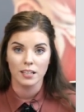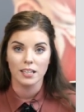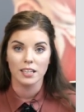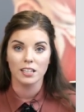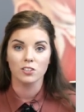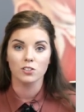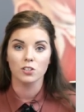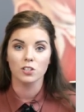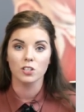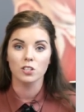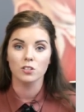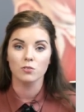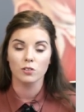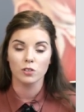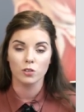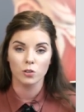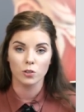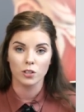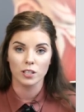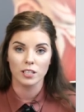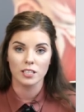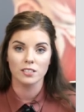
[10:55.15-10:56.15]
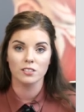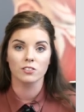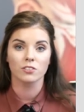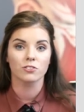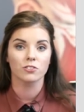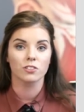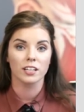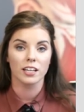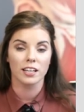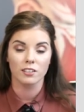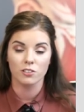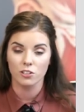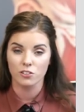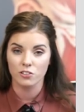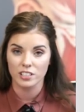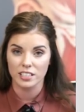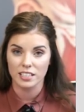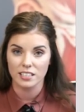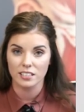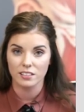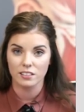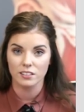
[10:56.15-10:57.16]
It just records the,
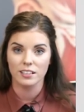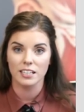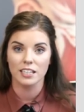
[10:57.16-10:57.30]
transi